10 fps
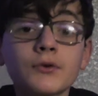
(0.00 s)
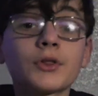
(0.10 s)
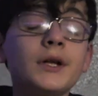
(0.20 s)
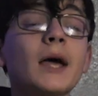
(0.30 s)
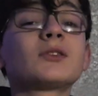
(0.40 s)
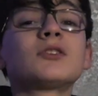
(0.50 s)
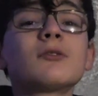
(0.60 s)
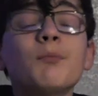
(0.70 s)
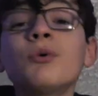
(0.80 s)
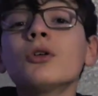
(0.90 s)
for the
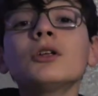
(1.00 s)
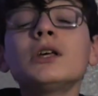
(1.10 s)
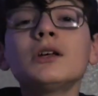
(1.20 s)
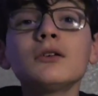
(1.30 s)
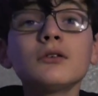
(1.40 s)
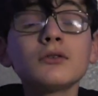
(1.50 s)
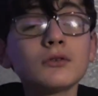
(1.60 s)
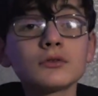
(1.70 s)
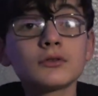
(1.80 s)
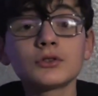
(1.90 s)
next
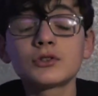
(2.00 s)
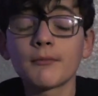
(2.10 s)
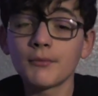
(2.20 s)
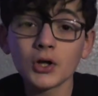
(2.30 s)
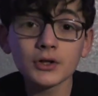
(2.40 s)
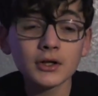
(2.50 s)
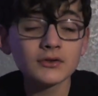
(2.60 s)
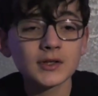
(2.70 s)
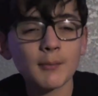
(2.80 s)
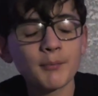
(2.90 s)

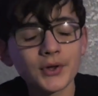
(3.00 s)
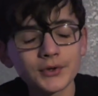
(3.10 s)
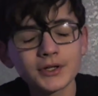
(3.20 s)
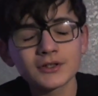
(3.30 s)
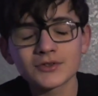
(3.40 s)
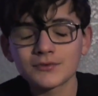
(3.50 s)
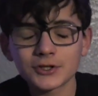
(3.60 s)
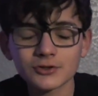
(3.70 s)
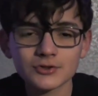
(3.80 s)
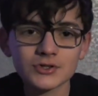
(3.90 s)
millions to billions of
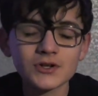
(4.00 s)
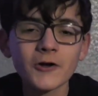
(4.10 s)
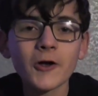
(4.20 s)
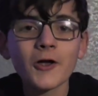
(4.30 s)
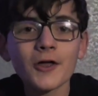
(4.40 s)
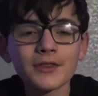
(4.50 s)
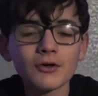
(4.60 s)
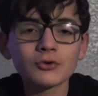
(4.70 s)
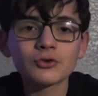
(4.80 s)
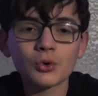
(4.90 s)
years,
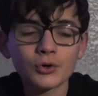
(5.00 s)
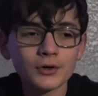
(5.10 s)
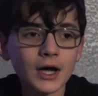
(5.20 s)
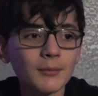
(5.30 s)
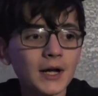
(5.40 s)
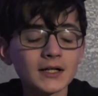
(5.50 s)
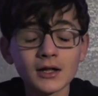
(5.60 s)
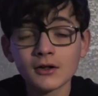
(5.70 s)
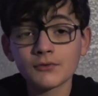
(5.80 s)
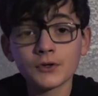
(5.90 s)
that
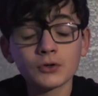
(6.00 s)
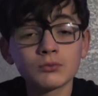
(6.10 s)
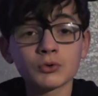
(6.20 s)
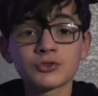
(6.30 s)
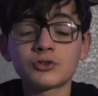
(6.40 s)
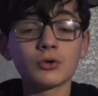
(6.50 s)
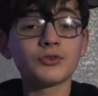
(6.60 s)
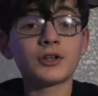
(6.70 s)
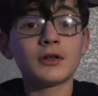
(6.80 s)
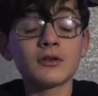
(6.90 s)
magnetic field will still
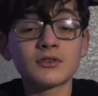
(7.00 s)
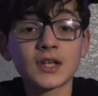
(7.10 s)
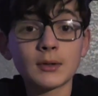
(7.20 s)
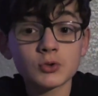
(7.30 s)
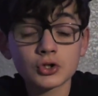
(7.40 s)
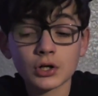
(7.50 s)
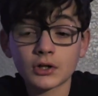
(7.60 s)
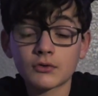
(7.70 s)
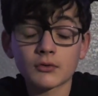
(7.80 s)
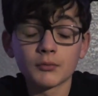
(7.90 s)
stay the same
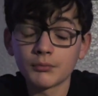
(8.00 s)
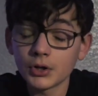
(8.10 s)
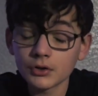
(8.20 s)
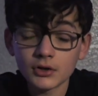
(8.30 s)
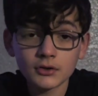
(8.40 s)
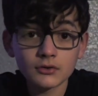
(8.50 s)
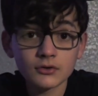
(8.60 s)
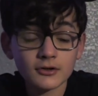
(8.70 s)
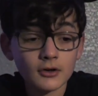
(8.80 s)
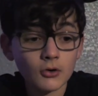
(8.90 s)
strength for
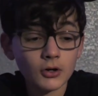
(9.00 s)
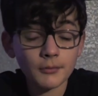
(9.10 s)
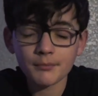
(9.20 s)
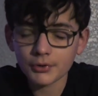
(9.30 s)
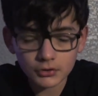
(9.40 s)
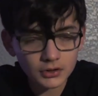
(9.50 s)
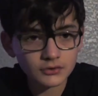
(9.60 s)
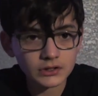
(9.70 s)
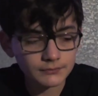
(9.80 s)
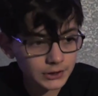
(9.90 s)
millions and
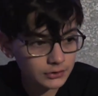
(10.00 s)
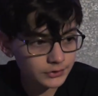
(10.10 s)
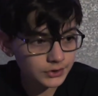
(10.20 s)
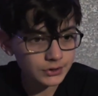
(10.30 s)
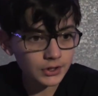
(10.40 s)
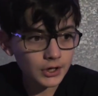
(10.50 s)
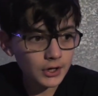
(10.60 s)
billions of years,